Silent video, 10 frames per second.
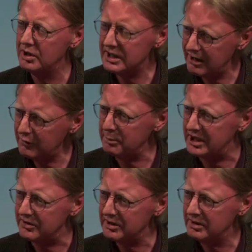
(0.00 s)

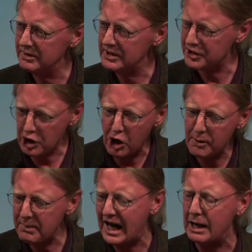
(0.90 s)
government, this
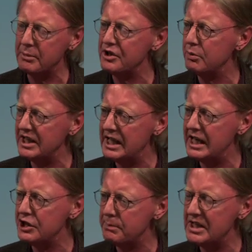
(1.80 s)
compact between
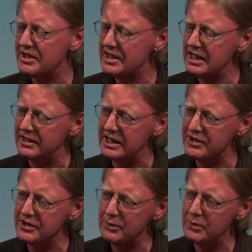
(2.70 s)
the HBC and
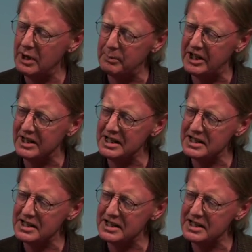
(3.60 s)
these new American